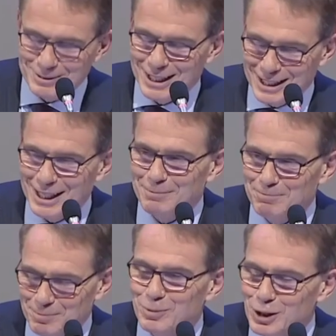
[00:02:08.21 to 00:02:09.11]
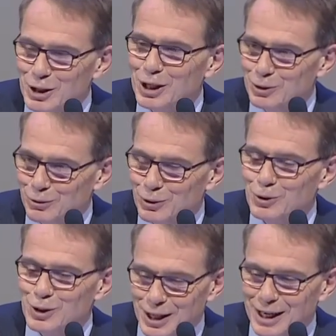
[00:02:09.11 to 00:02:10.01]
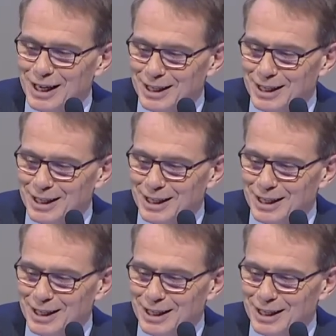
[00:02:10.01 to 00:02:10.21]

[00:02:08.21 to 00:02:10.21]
I appreciate your views, I